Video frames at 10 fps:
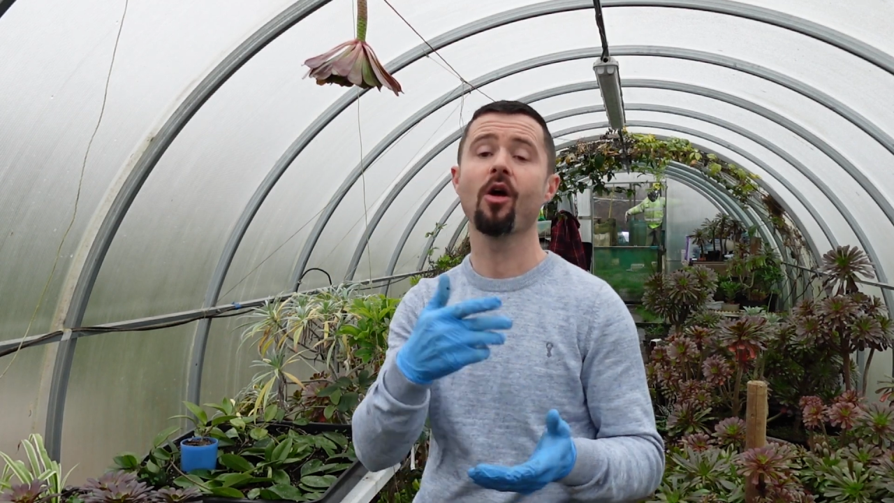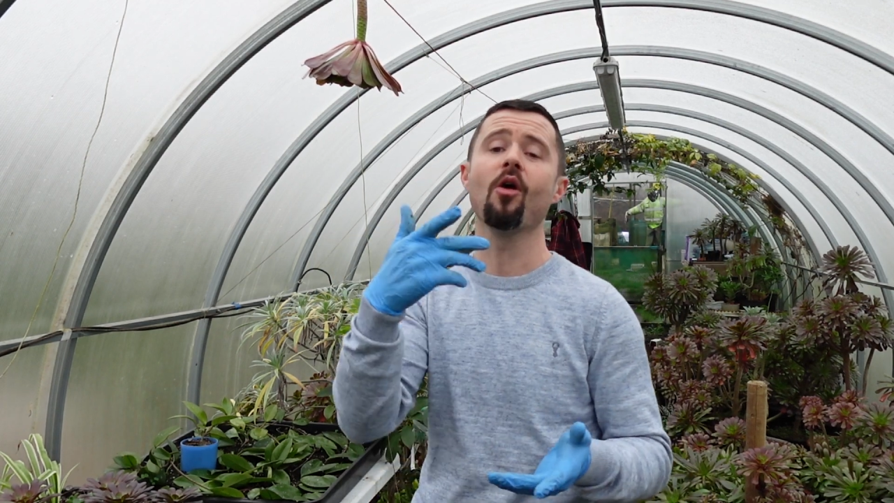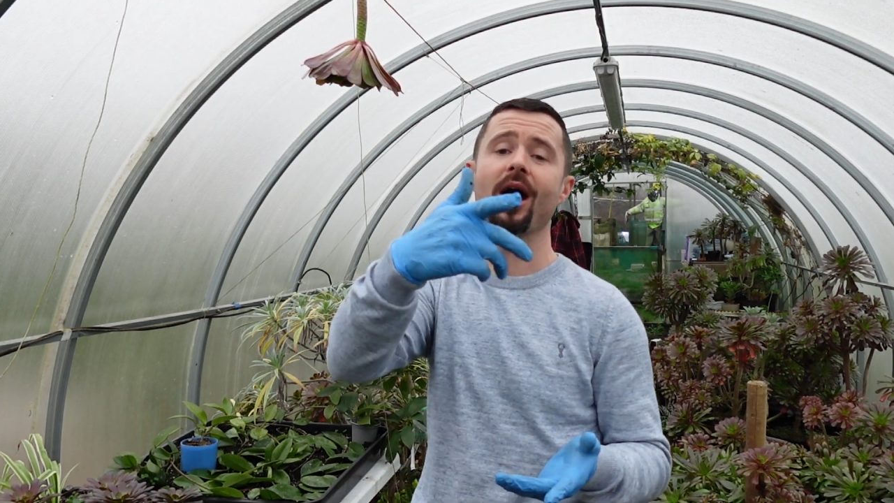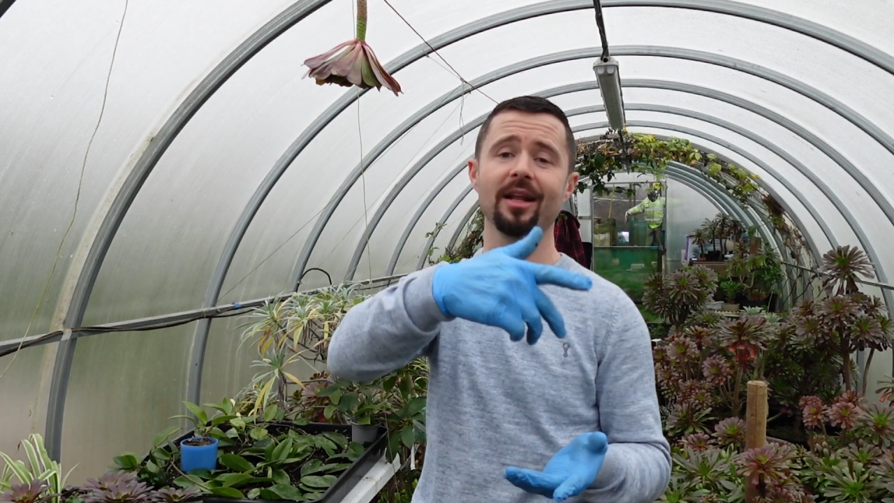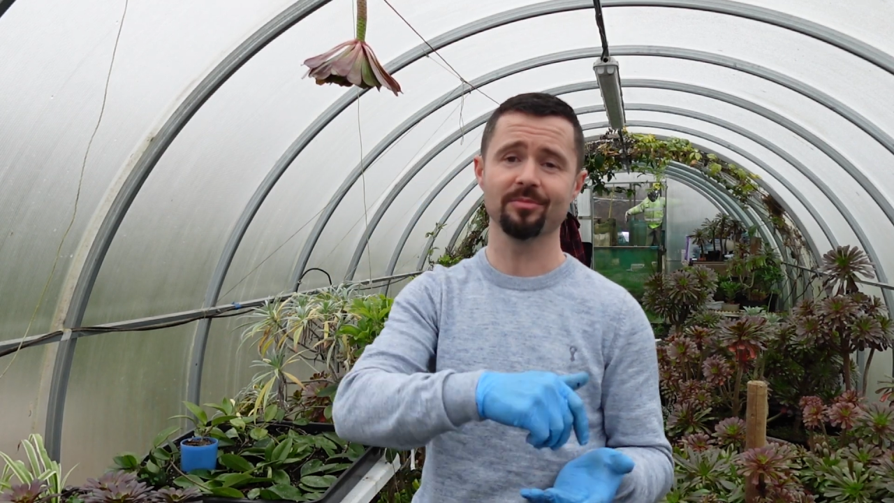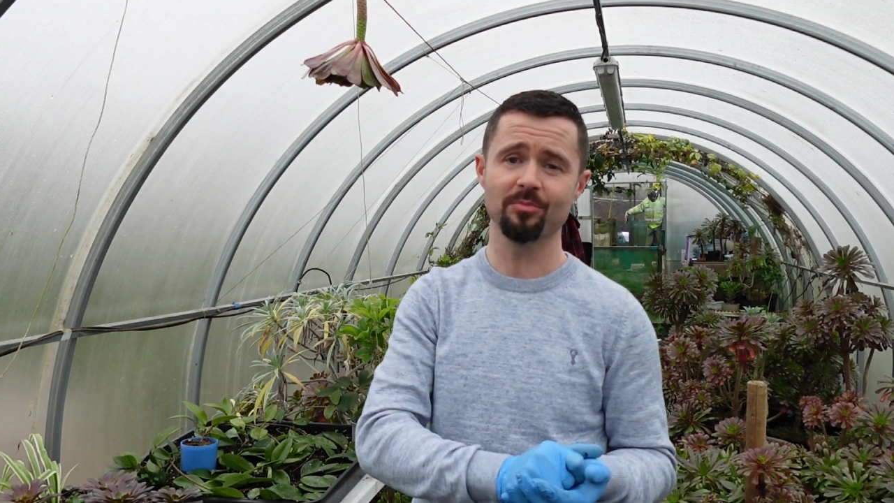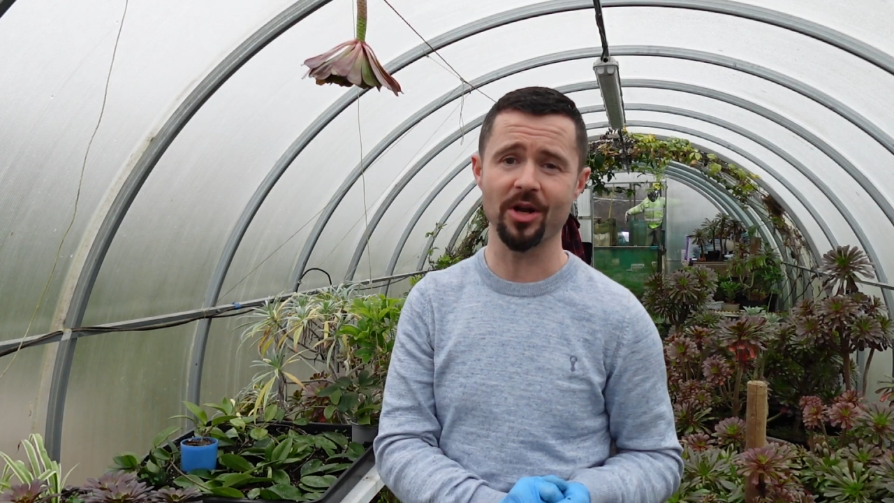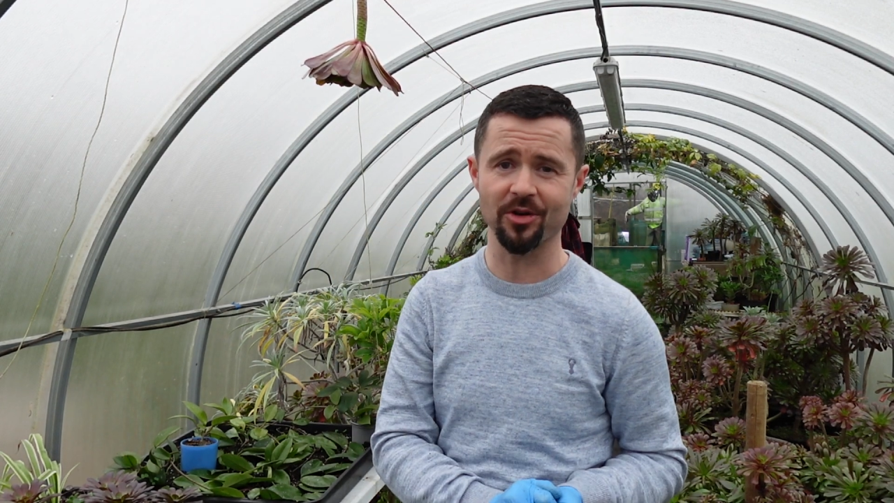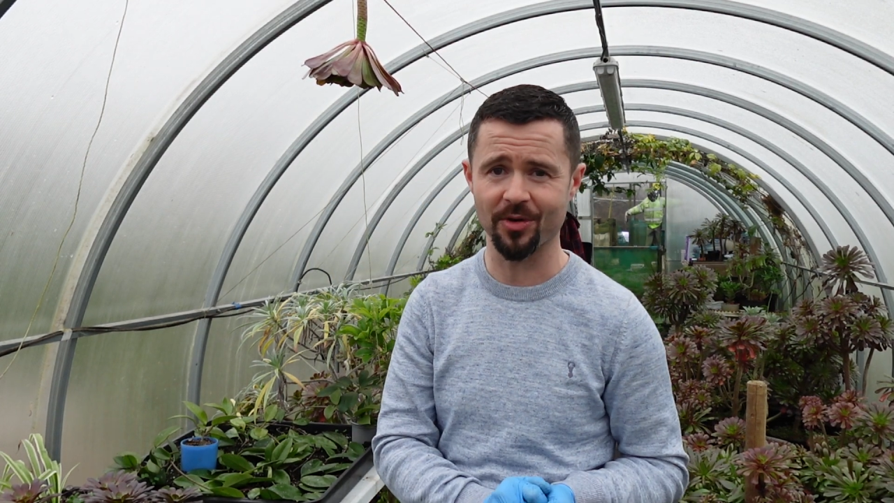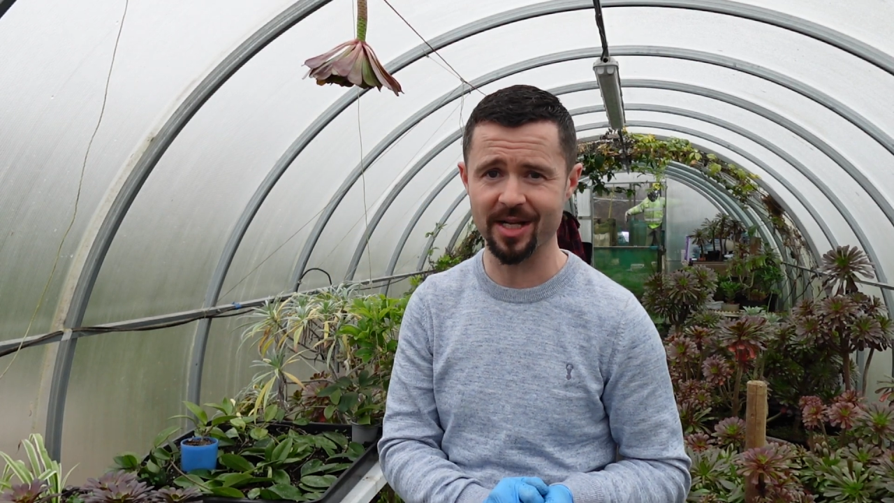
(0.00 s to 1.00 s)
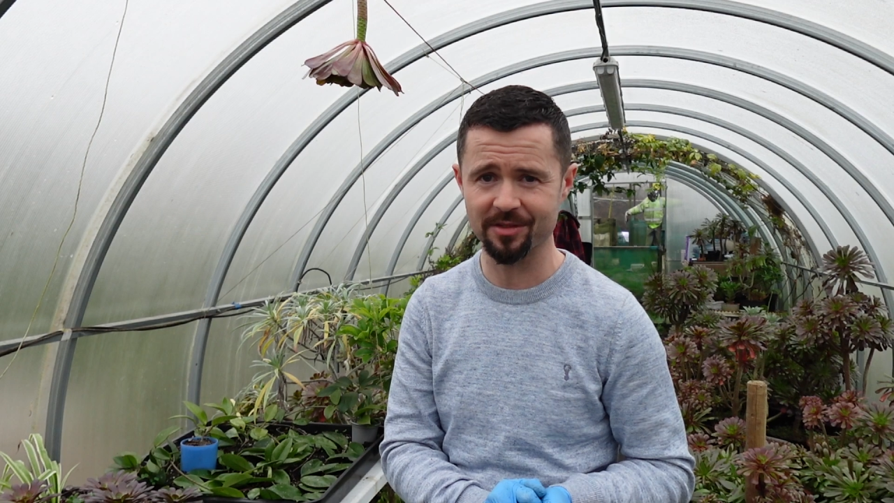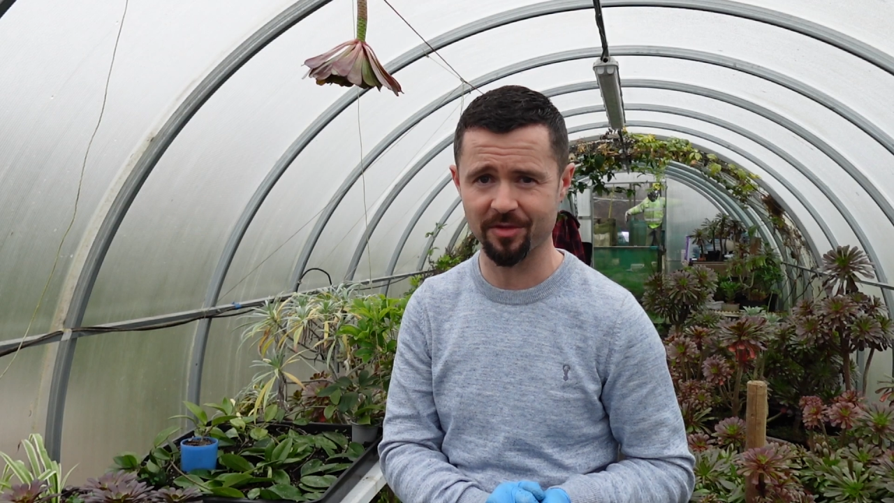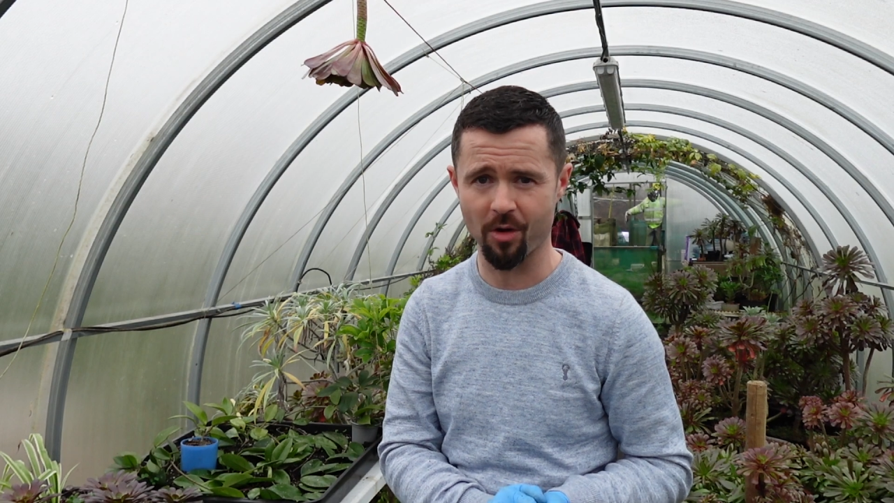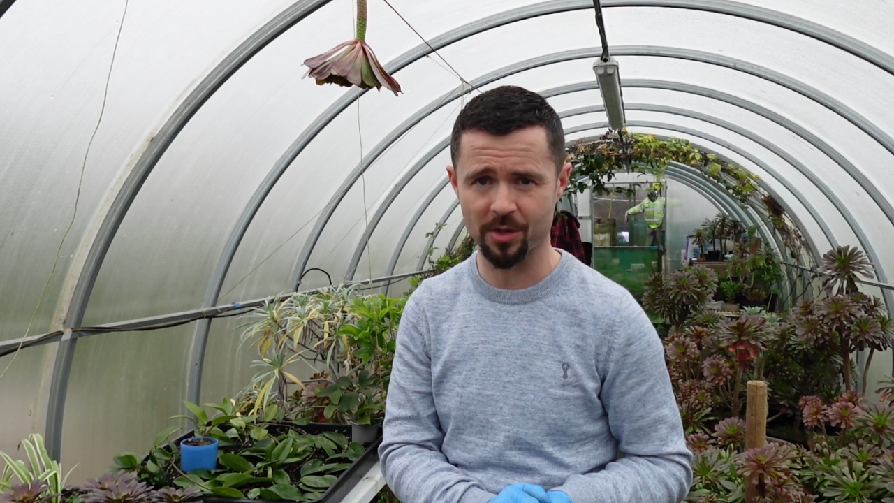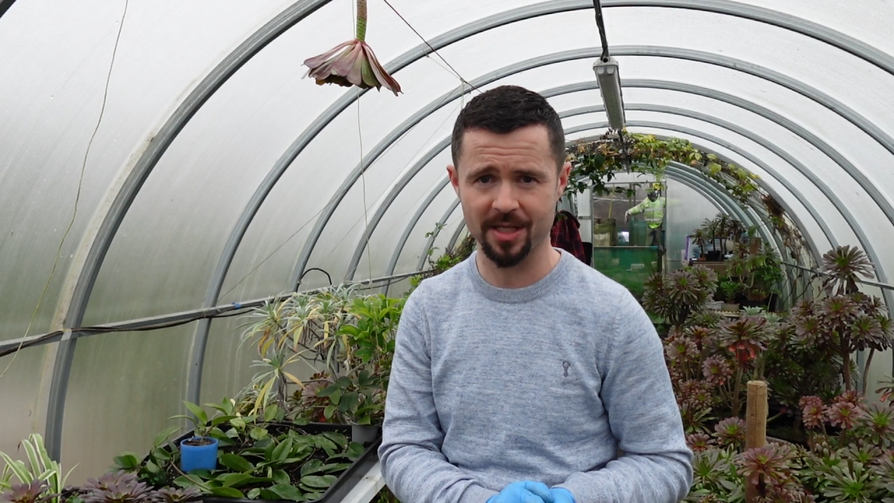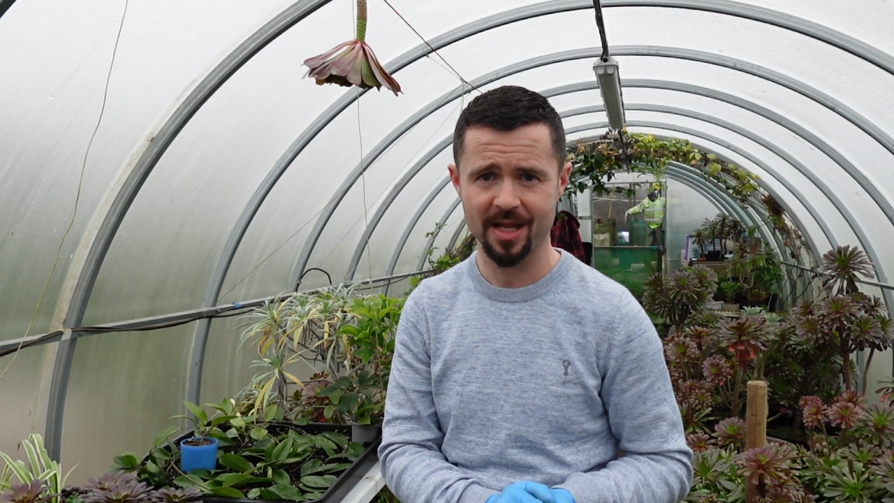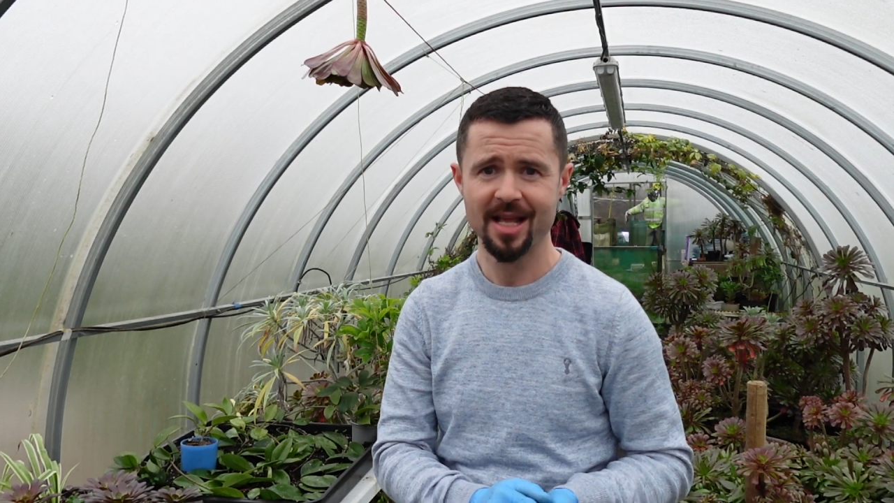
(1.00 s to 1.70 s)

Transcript: Oh, and microgreens, of course.